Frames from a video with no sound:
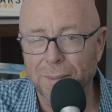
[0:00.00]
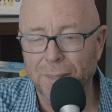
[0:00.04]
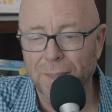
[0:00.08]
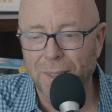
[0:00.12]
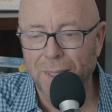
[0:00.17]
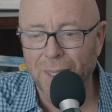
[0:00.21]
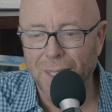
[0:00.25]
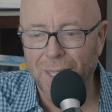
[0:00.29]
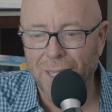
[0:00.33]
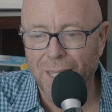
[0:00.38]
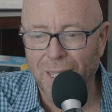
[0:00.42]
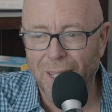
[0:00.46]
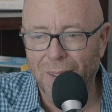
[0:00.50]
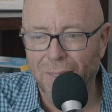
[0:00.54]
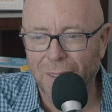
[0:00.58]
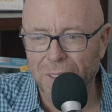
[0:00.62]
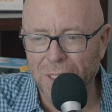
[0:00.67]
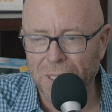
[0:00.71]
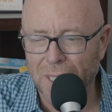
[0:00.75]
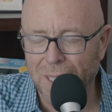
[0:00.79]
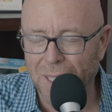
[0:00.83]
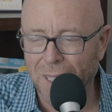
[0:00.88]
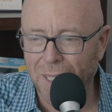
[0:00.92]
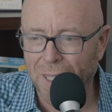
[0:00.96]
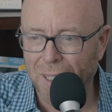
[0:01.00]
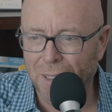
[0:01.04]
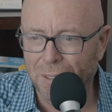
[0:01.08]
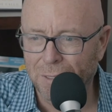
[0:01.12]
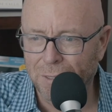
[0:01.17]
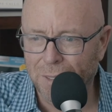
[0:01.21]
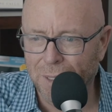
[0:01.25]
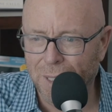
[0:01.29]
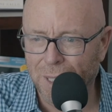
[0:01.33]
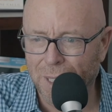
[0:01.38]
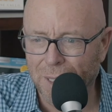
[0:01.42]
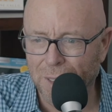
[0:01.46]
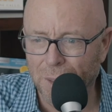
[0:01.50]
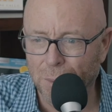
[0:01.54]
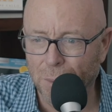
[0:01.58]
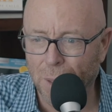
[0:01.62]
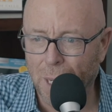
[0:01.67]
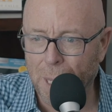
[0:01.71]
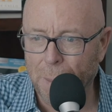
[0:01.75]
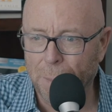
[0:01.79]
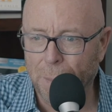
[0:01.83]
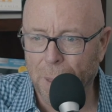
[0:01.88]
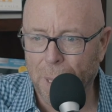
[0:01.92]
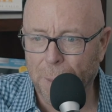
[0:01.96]
Yeah, which I love. Uh, the
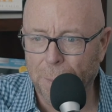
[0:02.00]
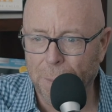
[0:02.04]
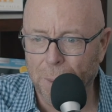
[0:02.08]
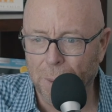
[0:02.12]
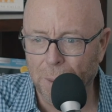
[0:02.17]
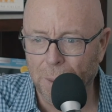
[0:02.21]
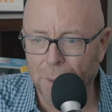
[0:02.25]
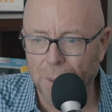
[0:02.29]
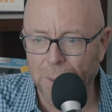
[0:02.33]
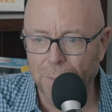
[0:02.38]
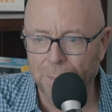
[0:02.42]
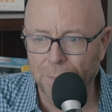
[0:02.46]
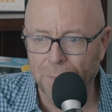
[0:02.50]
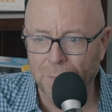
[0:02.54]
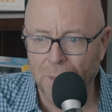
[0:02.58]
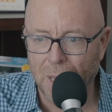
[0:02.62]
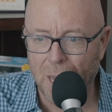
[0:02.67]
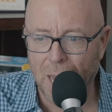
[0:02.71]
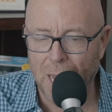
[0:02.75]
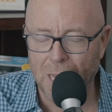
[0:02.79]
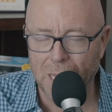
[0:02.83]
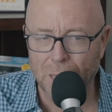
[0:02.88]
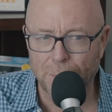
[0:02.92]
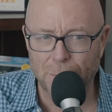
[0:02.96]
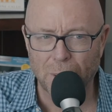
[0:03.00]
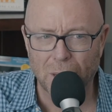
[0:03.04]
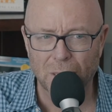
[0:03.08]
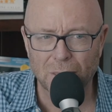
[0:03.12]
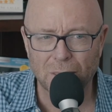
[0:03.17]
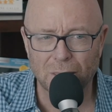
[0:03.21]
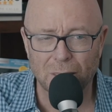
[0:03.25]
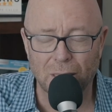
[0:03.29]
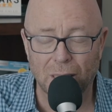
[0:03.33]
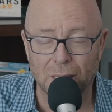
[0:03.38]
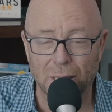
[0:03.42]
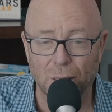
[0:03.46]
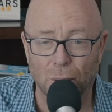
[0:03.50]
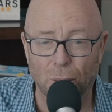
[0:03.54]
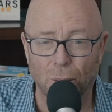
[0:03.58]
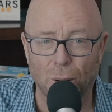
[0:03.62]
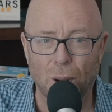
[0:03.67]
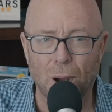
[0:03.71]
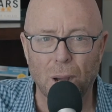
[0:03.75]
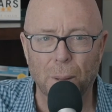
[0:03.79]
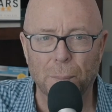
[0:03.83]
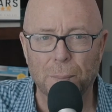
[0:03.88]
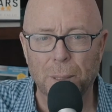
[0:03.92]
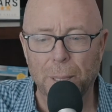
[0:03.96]
right people on the bus and the
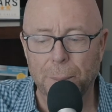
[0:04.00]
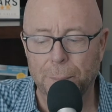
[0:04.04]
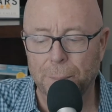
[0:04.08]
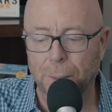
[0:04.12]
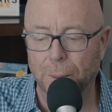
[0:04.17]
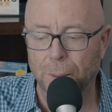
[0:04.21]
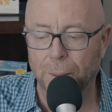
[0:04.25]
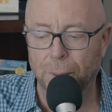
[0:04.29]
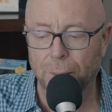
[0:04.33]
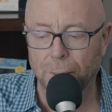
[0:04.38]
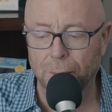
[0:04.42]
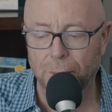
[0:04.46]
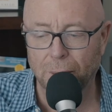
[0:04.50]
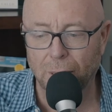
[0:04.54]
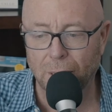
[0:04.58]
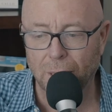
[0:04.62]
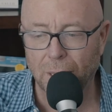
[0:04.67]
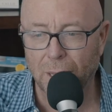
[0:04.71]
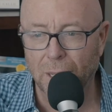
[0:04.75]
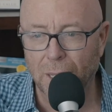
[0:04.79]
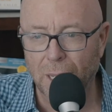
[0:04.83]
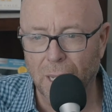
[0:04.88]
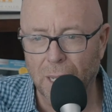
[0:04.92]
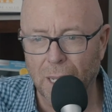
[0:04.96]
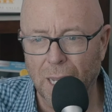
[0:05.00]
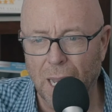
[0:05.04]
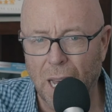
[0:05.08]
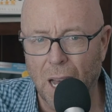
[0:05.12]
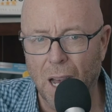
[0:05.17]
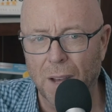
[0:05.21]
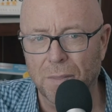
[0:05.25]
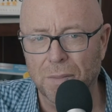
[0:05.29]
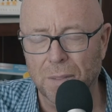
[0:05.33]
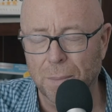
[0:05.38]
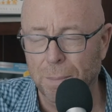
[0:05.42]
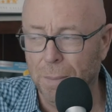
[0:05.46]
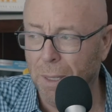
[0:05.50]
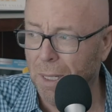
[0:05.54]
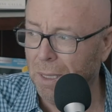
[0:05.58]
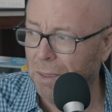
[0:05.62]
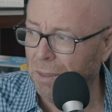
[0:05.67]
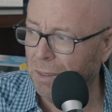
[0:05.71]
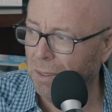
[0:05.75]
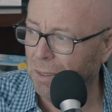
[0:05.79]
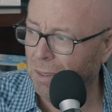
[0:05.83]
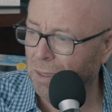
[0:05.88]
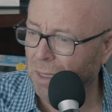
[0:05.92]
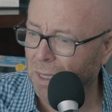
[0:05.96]
wrong people off the
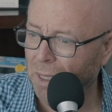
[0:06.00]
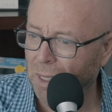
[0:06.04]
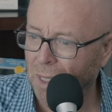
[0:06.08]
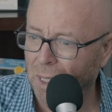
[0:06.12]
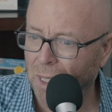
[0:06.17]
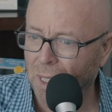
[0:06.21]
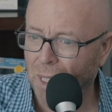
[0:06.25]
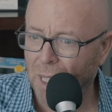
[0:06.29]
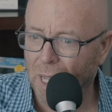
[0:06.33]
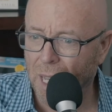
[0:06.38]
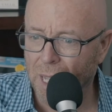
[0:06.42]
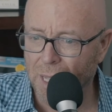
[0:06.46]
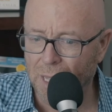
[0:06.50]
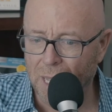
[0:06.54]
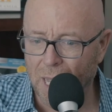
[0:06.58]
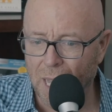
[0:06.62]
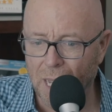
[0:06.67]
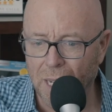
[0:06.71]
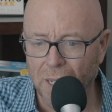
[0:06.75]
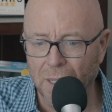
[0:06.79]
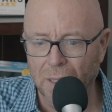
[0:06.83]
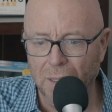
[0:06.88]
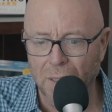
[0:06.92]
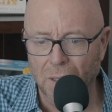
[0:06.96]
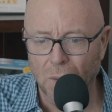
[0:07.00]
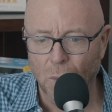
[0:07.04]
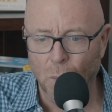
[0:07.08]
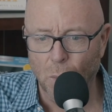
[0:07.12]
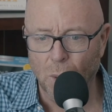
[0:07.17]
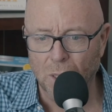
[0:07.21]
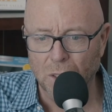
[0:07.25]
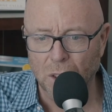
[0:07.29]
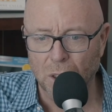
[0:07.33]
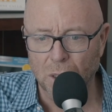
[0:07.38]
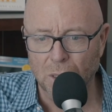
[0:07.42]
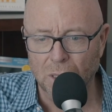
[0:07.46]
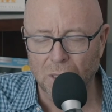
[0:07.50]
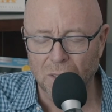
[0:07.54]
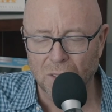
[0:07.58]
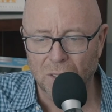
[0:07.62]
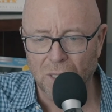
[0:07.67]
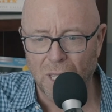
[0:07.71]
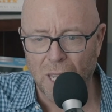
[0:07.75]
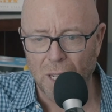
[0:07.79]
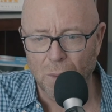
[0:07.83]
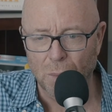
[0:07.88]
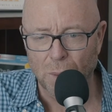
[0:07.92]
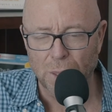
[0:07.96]
bus. And then once you
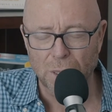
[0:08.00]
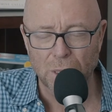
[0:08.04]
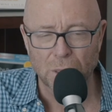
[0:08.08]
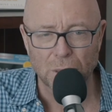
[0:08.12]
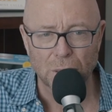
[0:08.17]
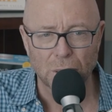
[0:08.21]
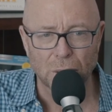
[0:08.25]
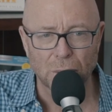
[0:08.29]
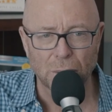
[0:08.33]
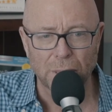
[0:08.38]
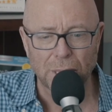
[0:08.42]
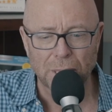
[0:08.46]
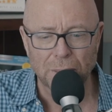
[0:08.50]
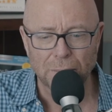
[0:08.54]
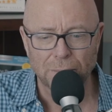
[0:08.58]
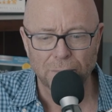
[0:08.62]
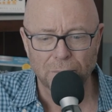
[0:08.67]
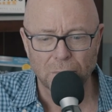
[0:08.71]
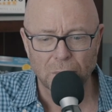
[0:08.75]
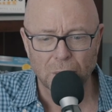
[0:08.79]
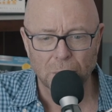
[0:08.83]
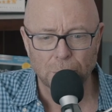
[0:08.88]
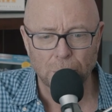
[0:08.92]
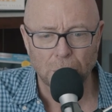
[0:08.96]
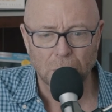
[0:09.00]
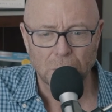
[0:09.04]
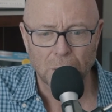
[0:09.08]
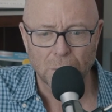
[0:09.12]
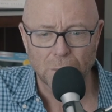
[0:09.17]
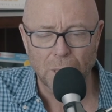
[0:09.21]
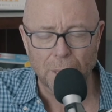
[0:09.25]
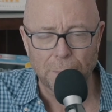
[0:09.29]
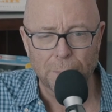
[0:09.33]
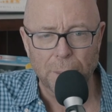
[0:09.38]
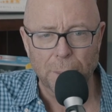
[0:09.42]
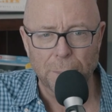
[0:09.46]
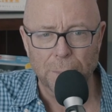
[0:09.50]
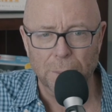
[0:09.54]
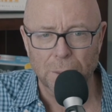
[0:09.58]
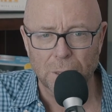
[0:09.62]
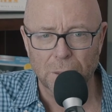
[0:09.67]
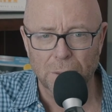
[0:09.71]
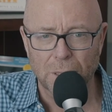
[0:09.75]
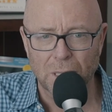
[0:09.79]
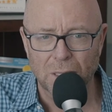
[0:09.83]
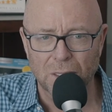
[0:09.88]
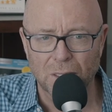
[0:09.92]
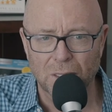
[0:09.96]
decide what you're doing, put the right people
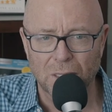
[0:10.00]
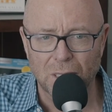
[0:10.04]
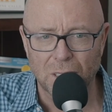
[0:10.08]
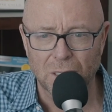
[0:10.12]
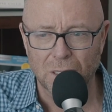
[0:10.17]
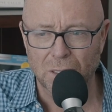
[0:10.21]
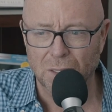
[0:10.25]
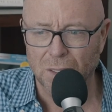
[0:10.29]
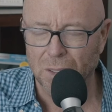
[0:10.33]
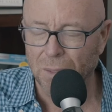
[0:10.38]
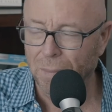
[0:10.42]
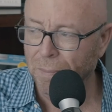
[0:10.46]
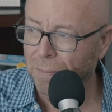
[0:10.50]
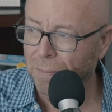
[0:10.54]
in the right seats.